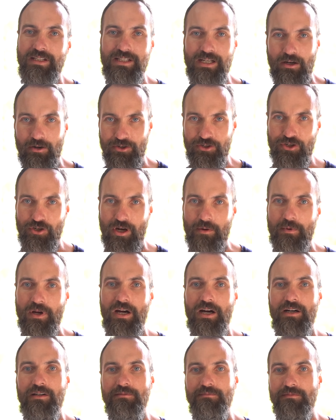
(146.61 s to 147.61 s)
This is our shop
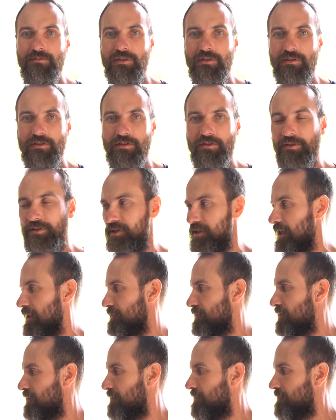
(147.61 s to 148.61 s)
car. It's
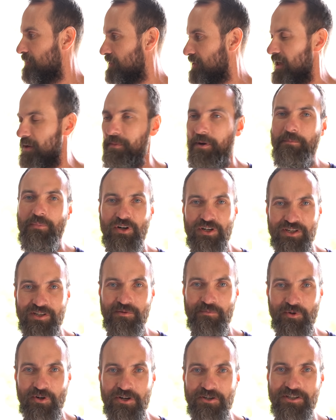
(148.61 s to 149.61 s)
also same a
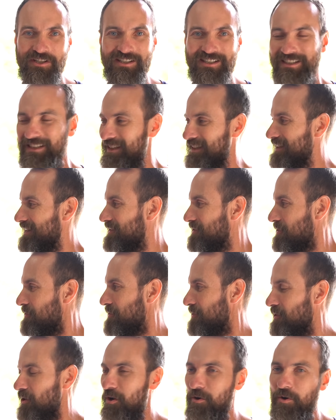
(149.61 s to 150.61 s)
personal project. So
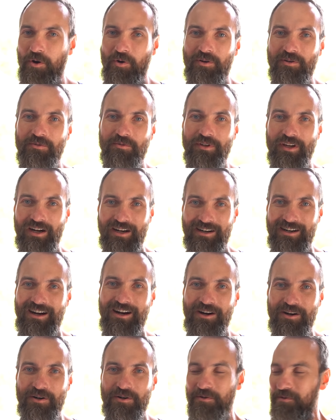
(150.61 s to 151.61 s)
you know we are
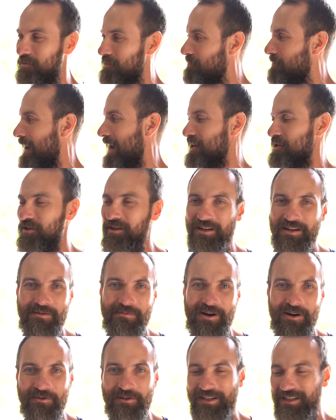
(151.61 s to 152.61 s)
all passionate
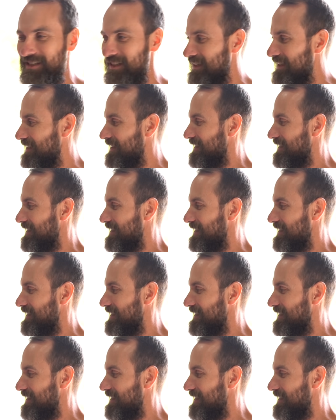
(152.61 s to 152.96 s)
about it.